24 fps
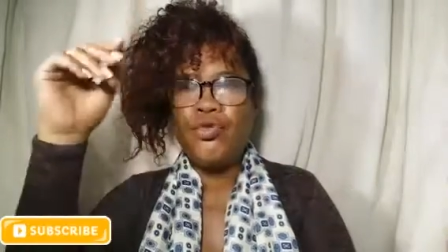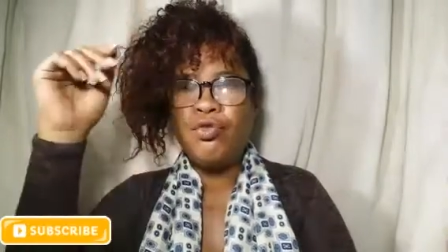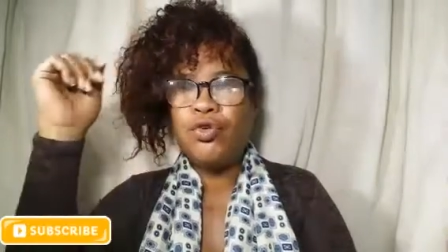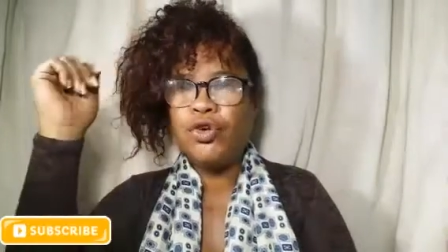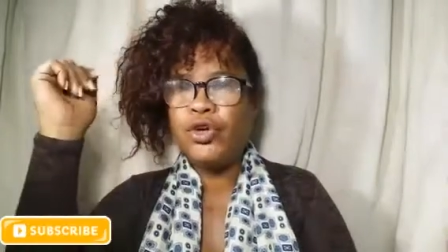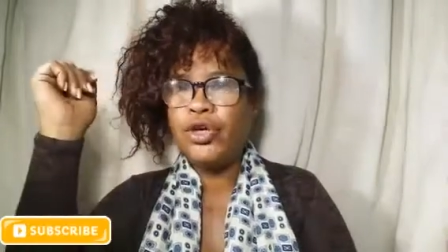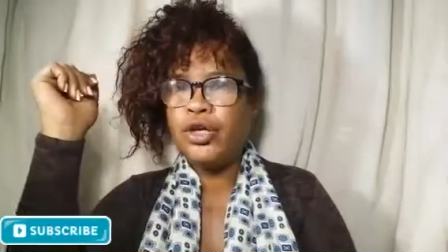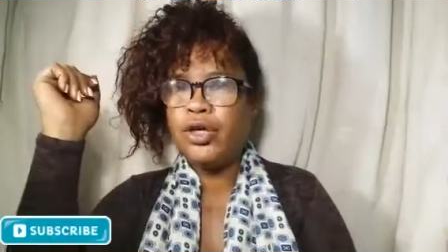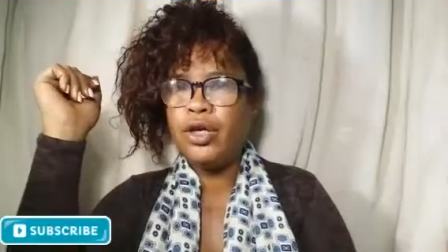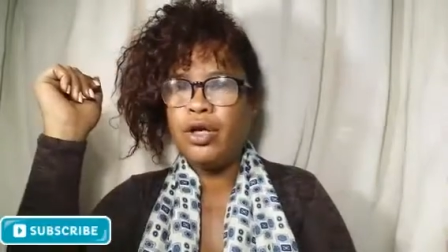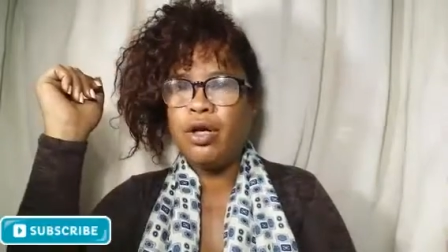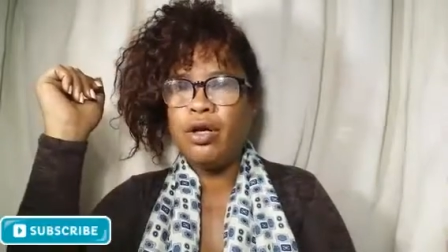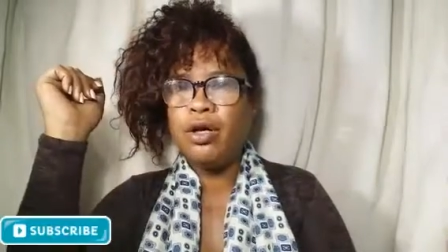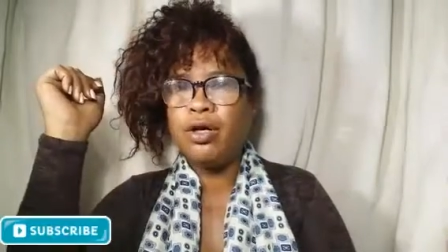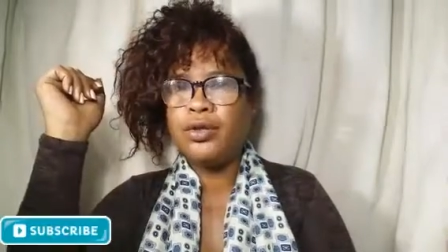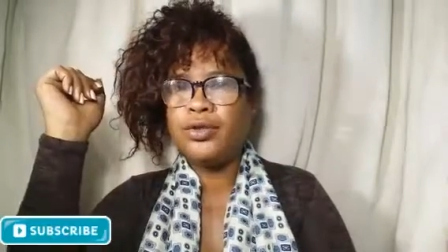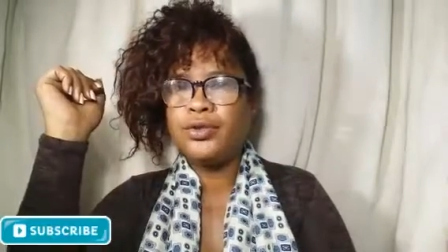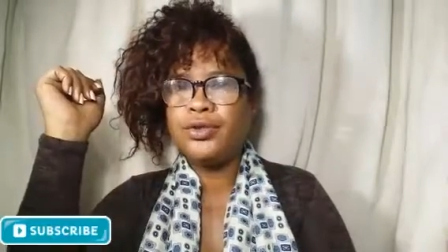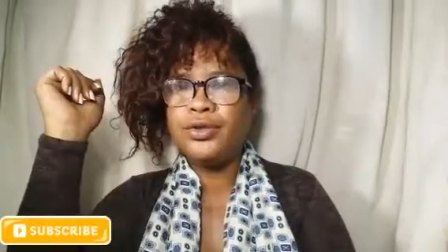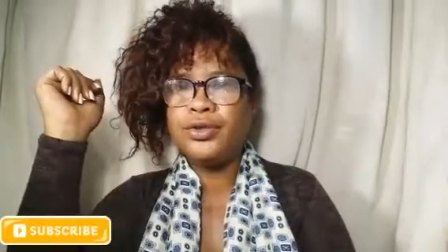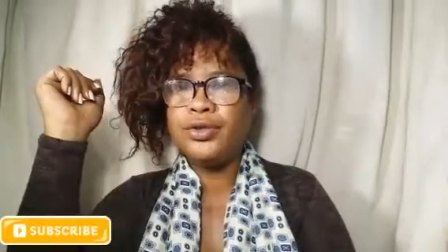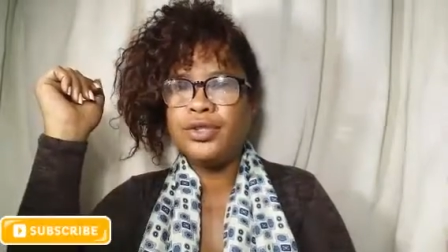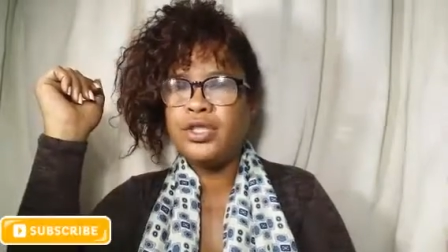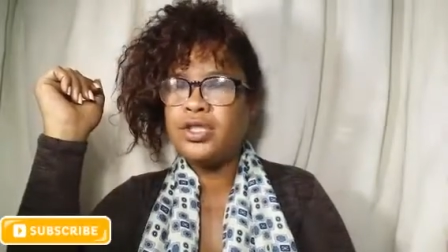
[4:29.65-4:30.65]
for y'all
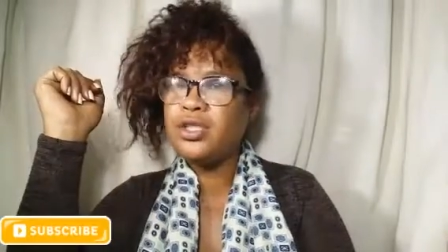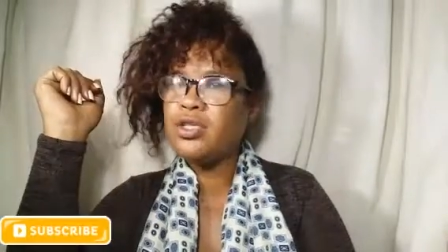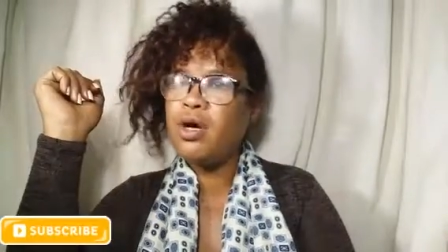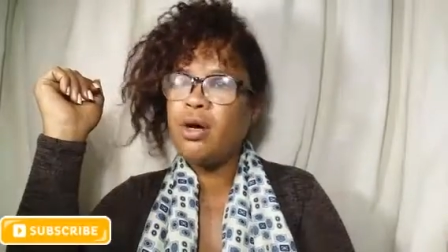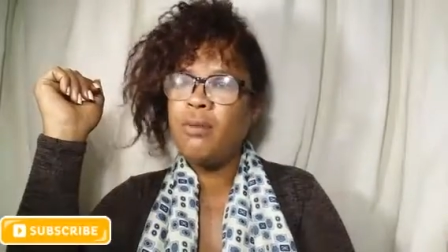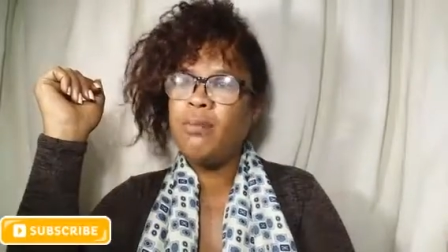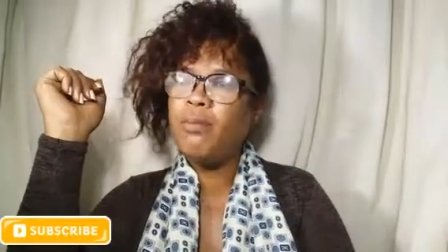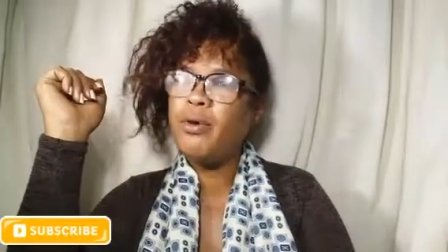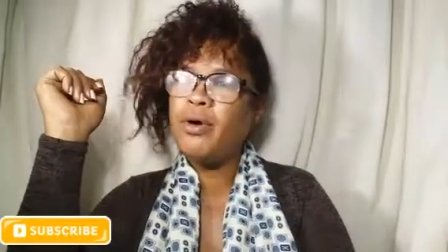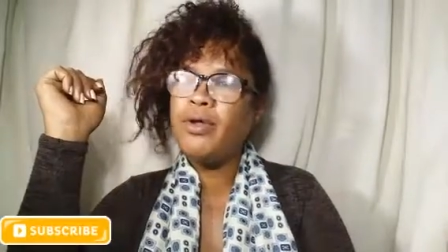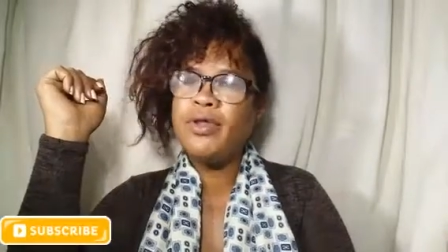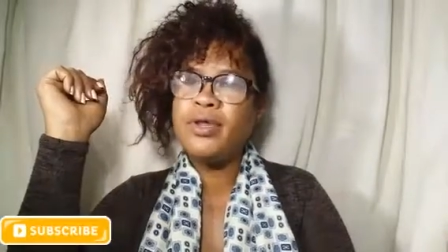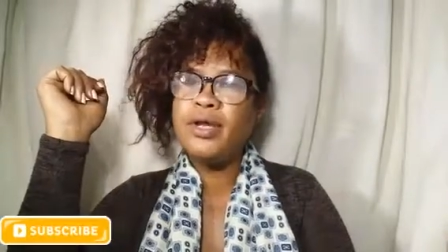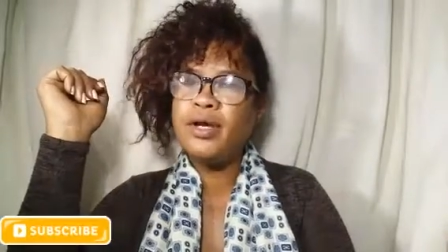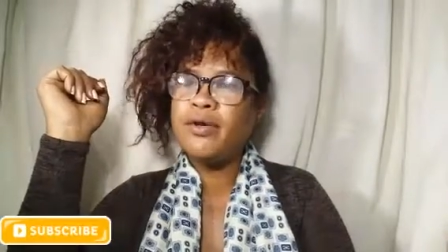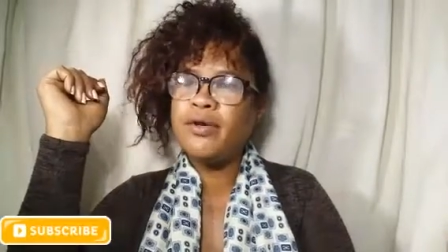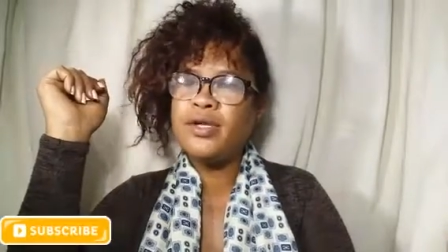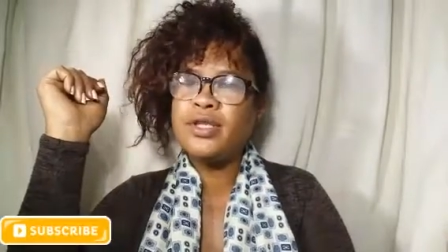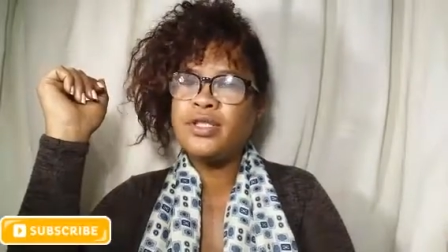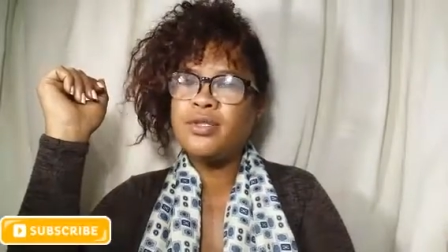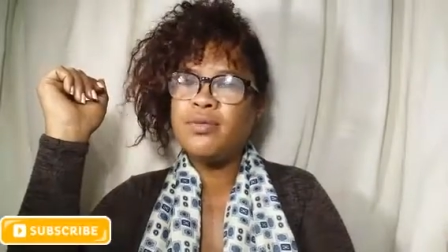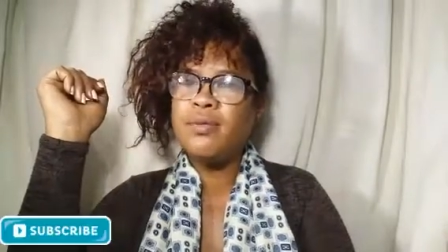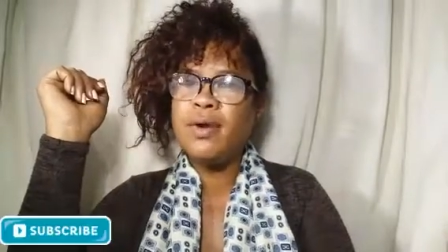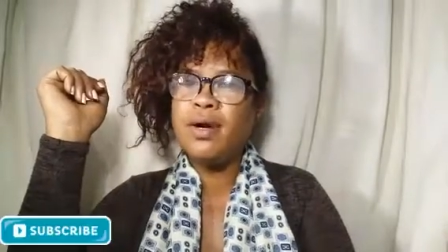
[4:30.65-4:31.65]
to just hop on there
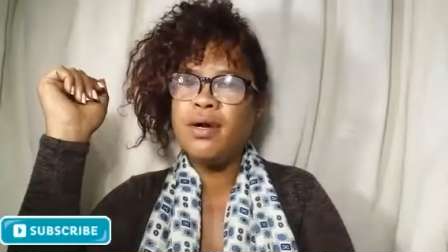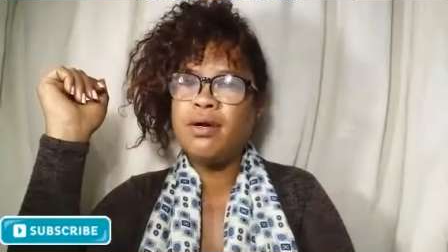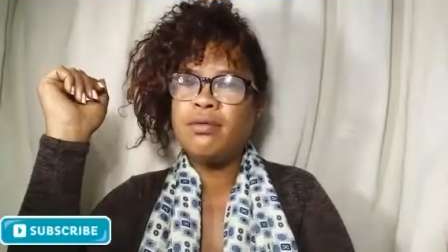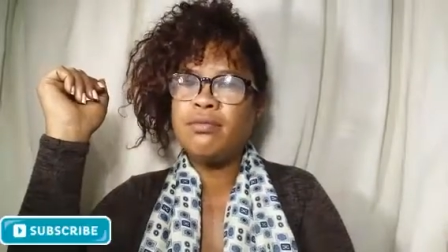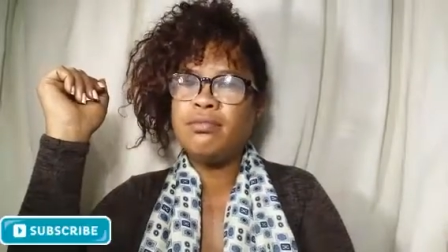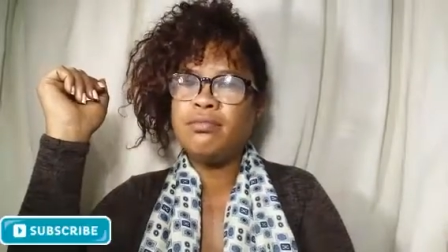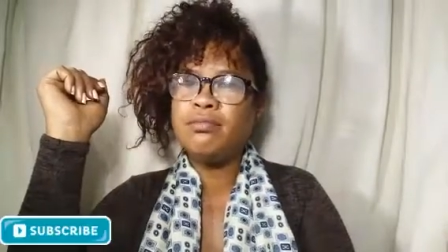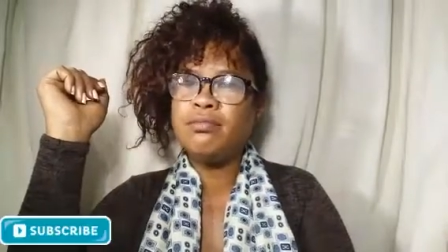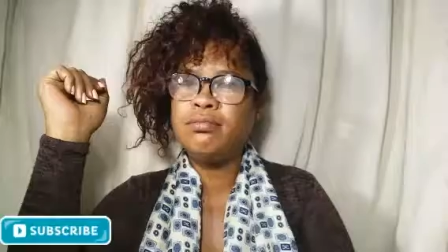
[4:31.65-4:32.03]
as well